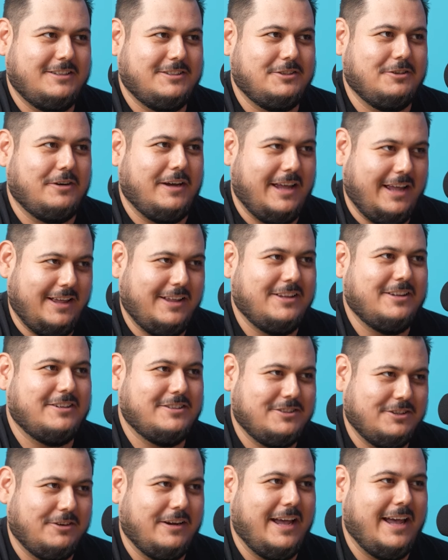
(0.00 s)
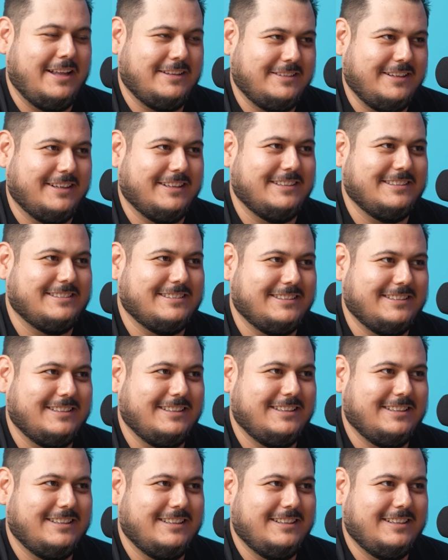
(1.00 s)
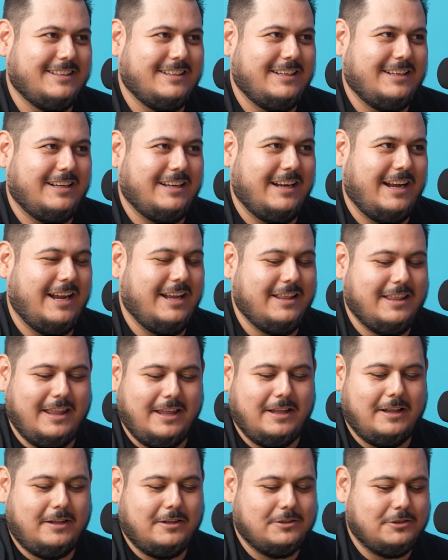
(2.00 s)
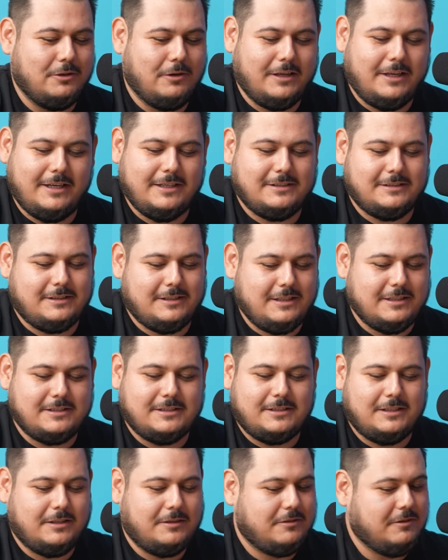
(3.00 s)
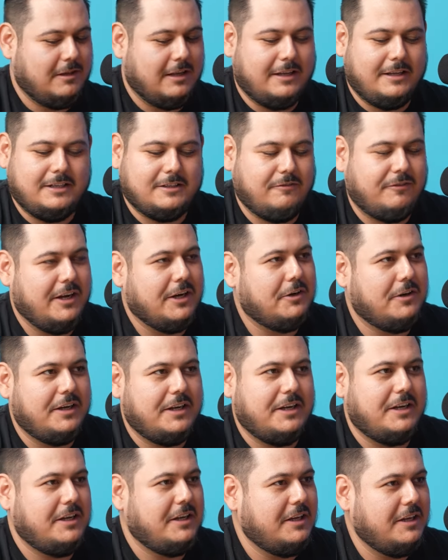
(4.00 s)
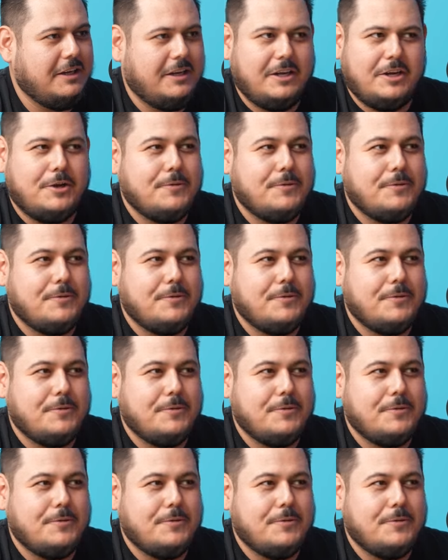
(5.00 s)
Ant so, larva? So ant eggs. What? And like, so I guess this, like it's very...